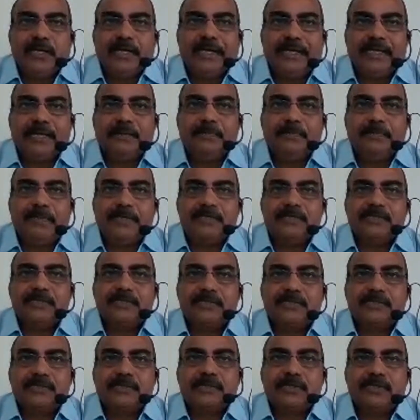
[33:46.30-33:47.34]

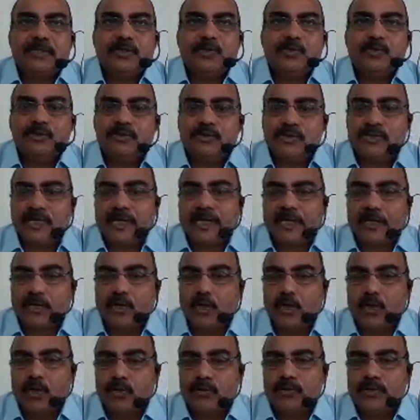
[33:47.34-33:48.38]
equipments used like
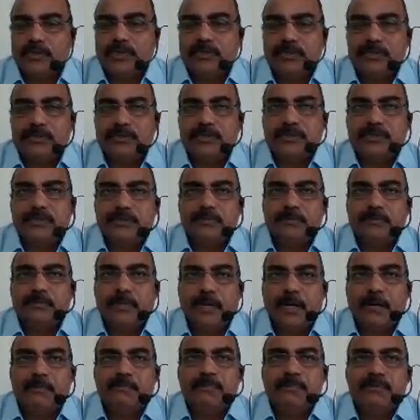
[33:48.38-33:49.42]
hoses,
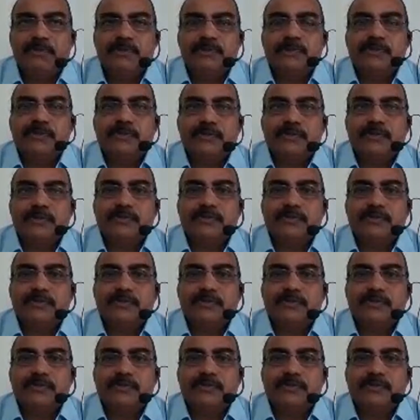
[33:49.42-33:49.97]
pumps.